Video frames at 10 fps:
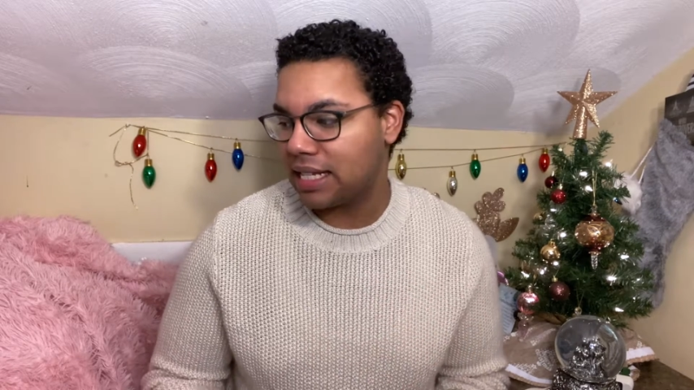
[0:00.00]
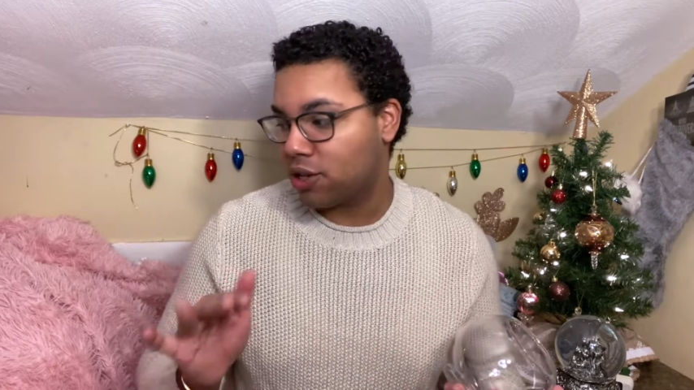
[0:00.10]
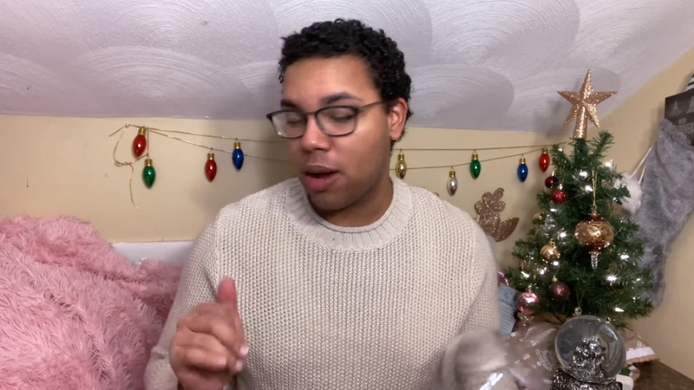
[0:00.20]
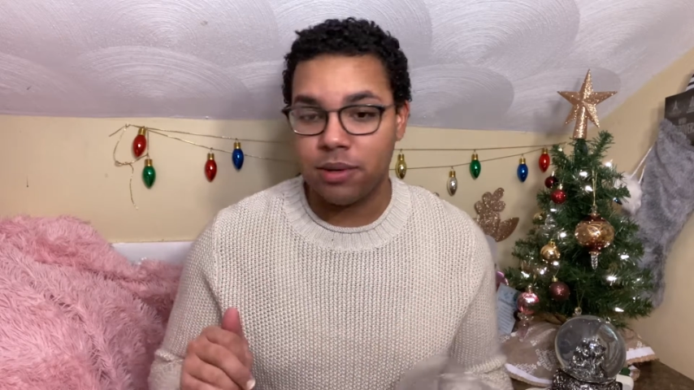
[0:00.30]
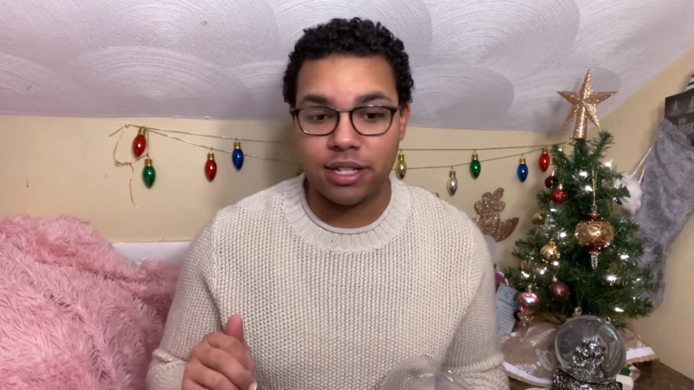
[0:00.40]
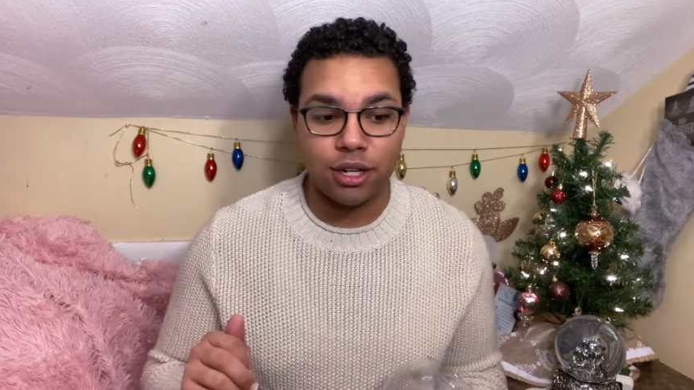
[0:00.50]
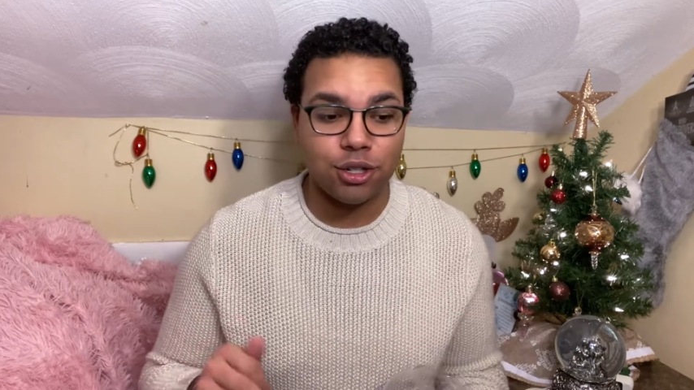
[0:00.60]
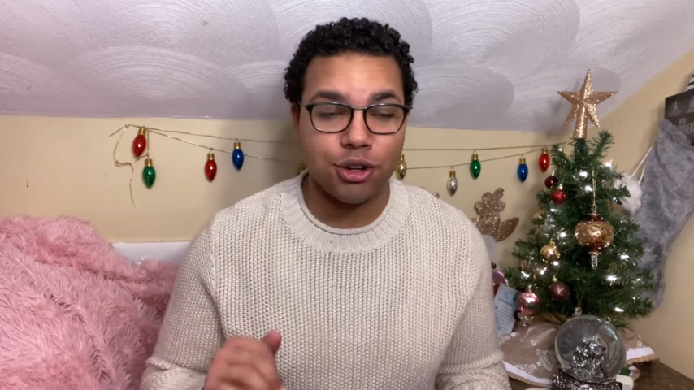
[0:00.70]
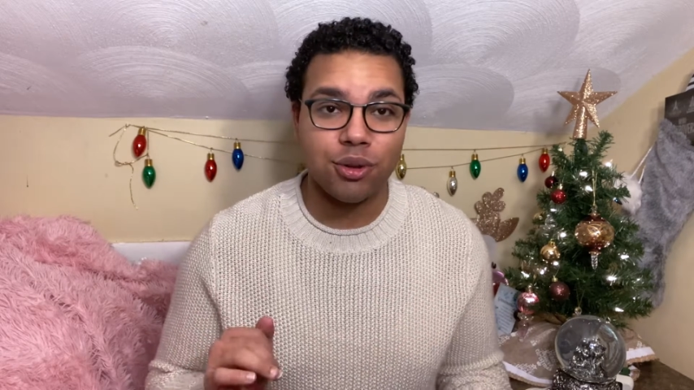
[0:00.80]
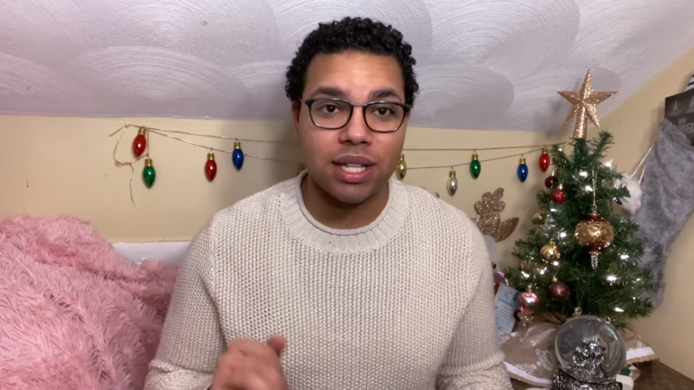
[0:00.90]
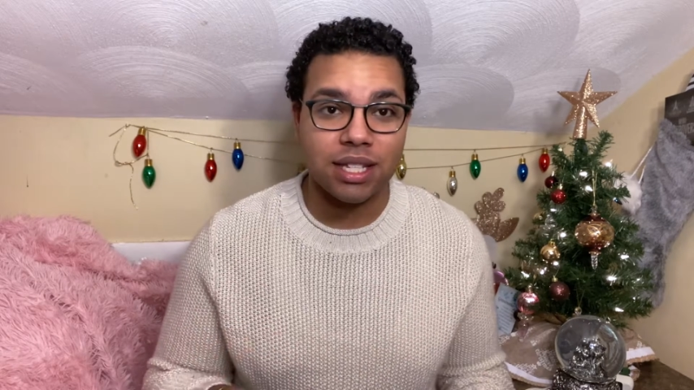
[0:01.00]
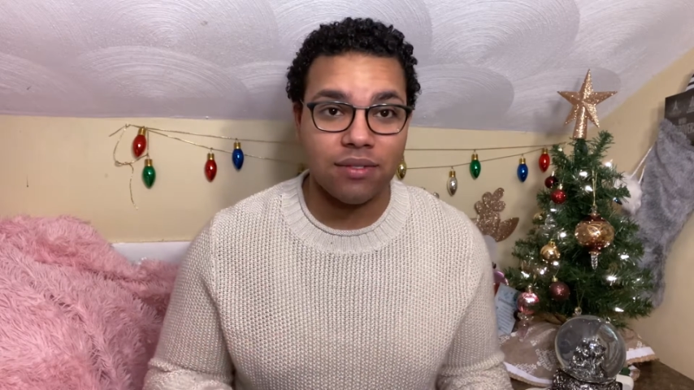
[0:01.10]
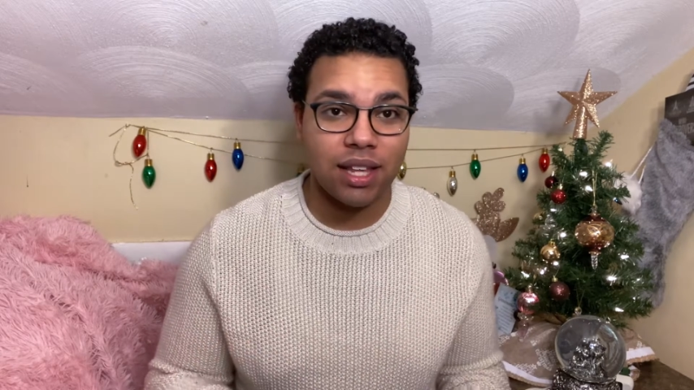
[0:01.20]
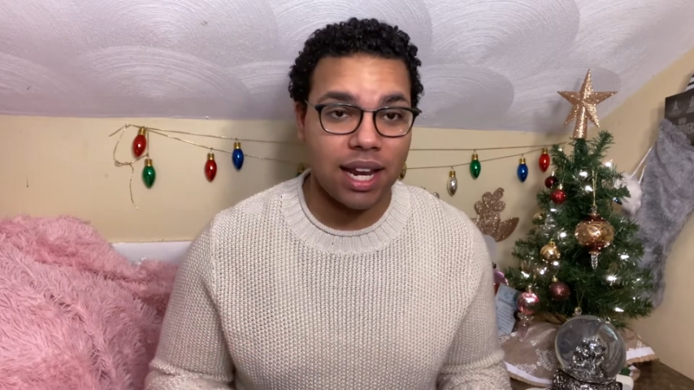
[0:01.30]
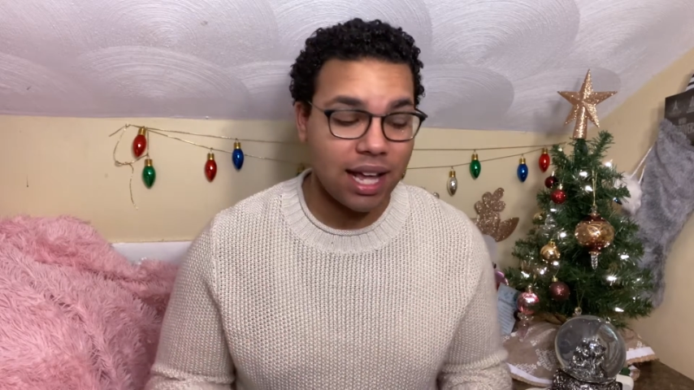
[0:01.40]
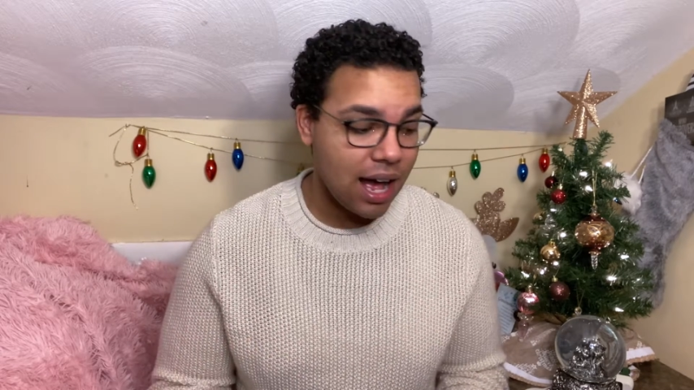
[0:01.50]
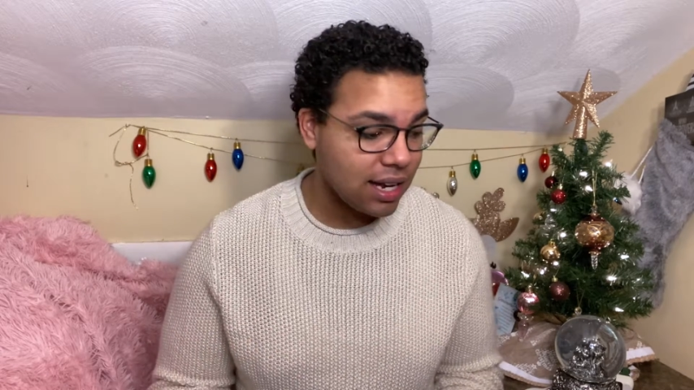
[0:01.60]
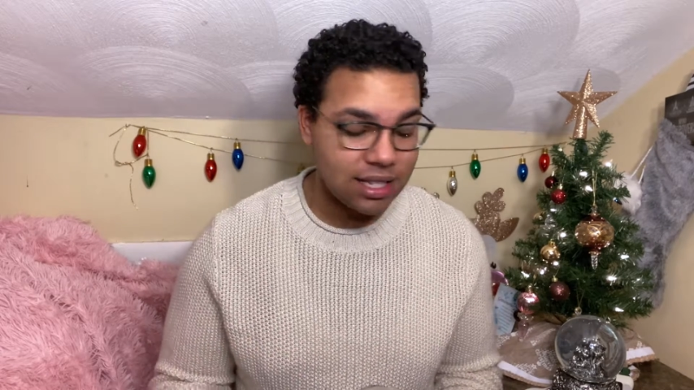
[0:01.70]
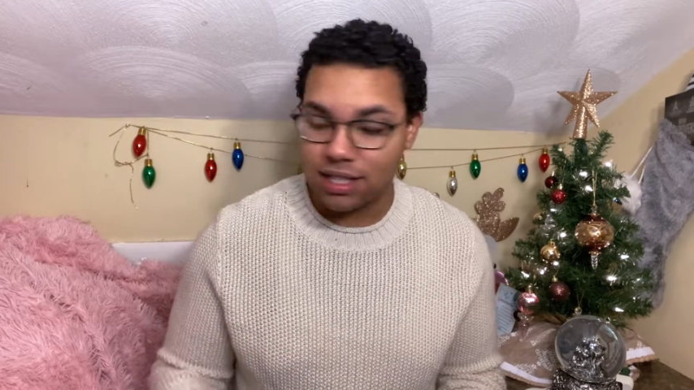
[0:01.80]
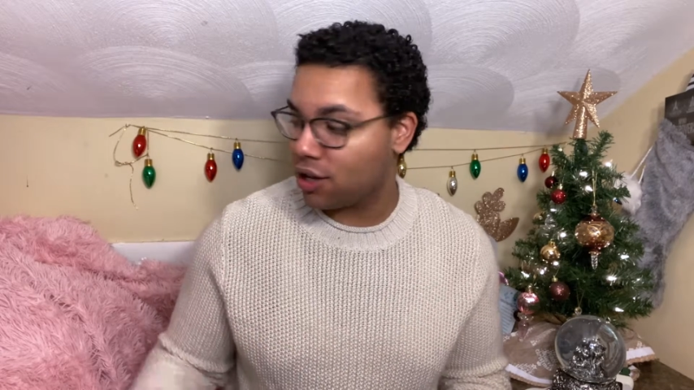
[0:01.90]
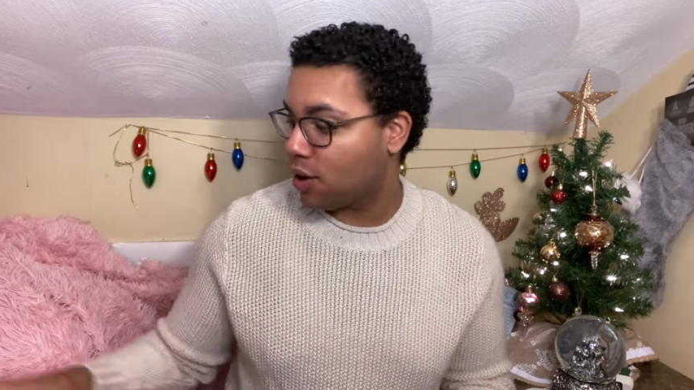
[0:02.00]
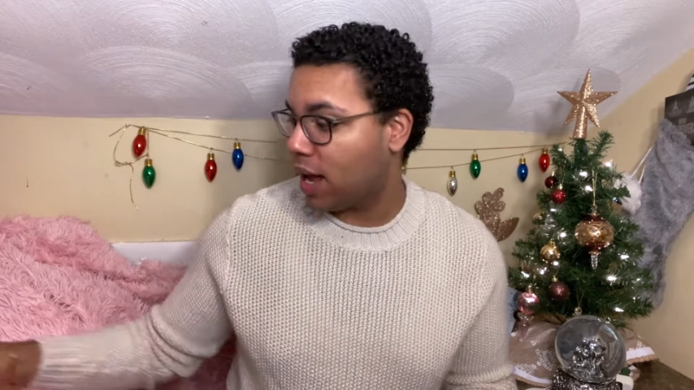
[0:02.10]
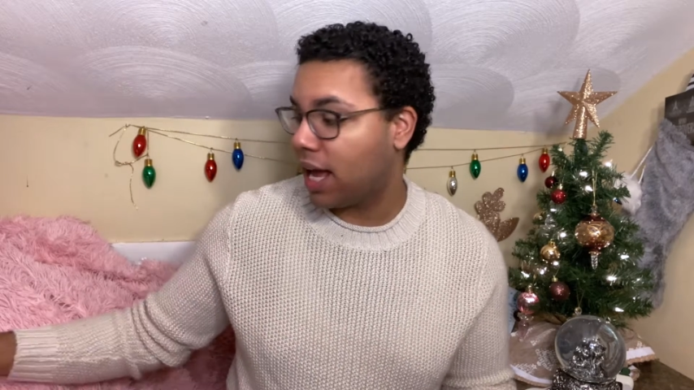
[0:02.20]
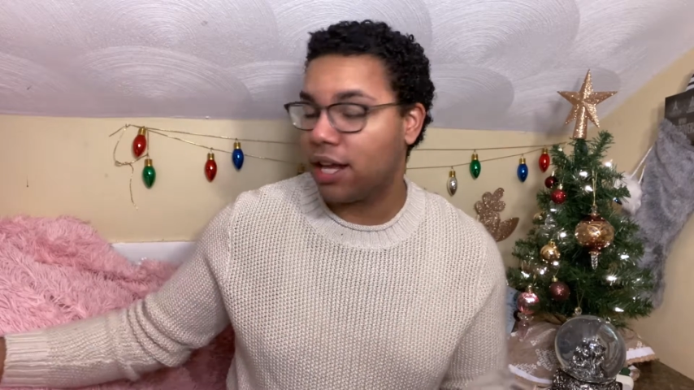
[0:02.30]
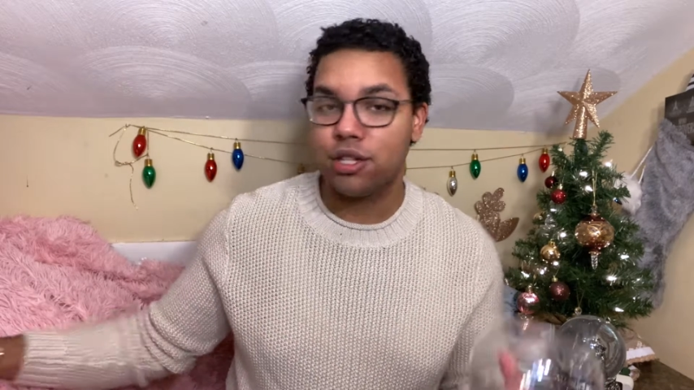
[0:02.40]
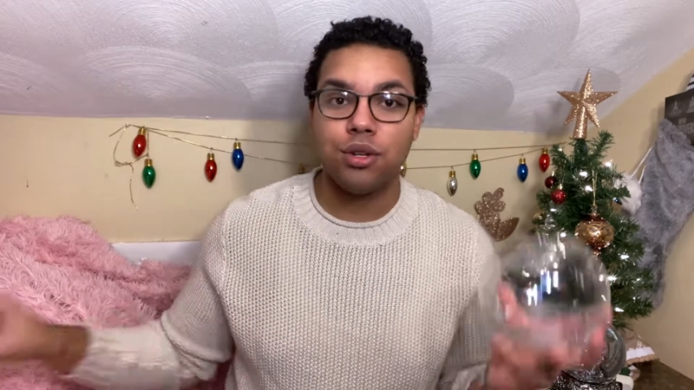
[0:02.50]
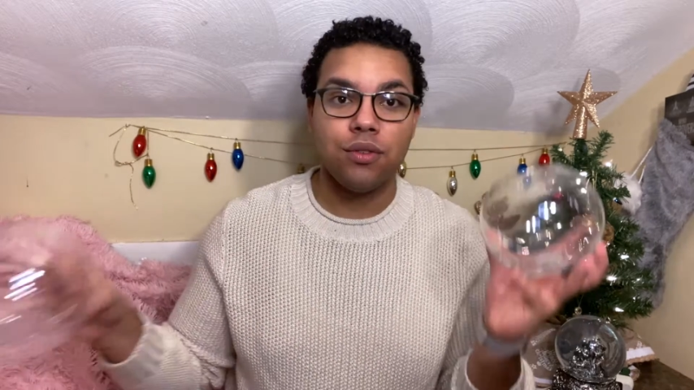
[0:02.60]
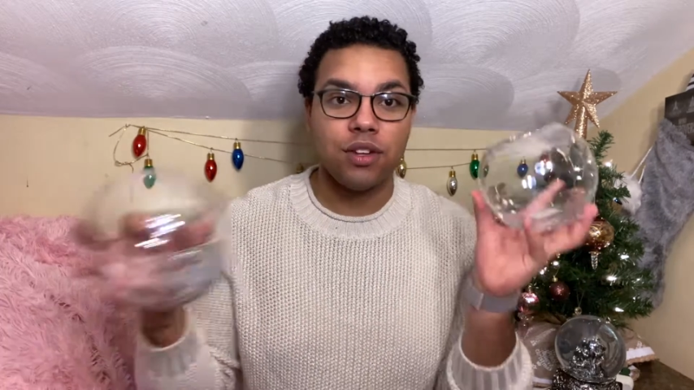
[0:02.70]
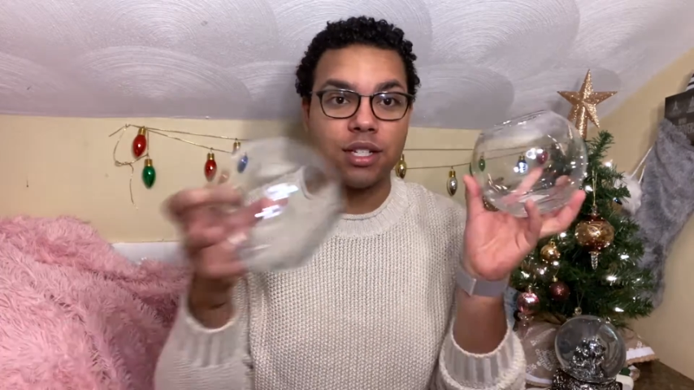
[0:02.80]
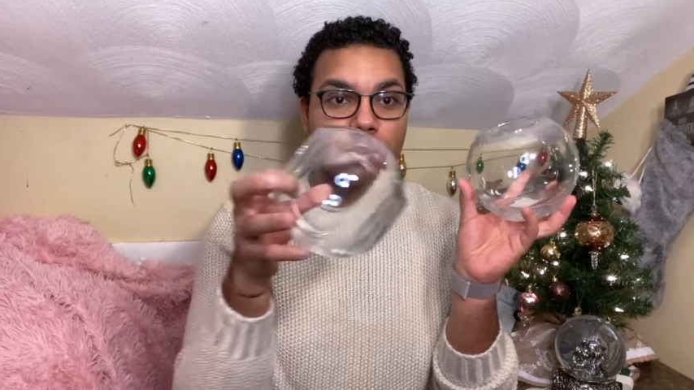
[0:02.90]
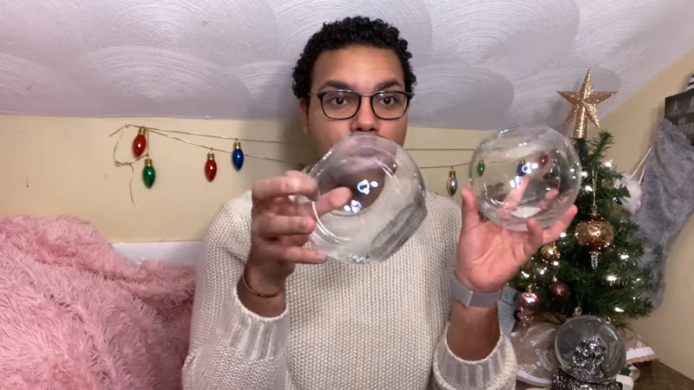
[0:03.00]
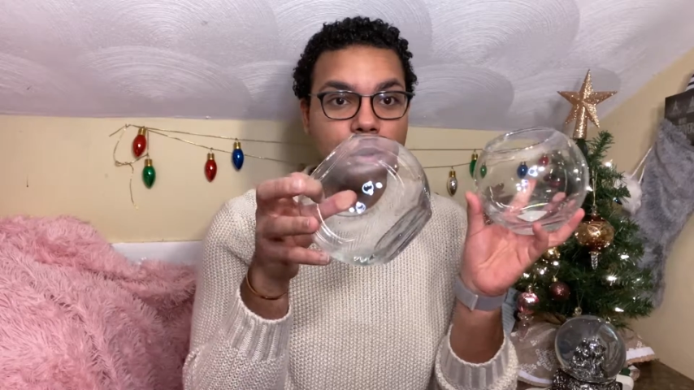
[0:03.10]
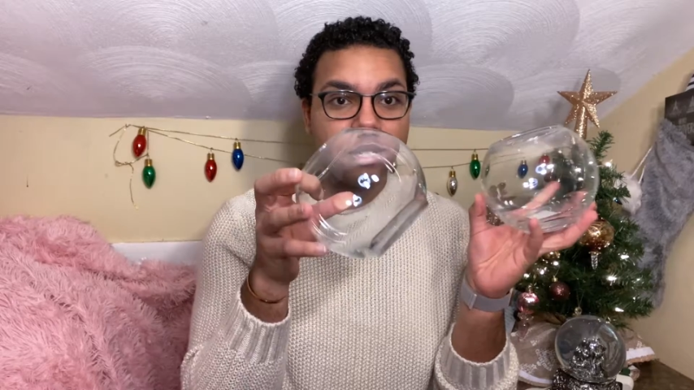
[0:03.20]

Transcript: So I'm just gonna show you the stuff that I got. So I got 2 fish bowls.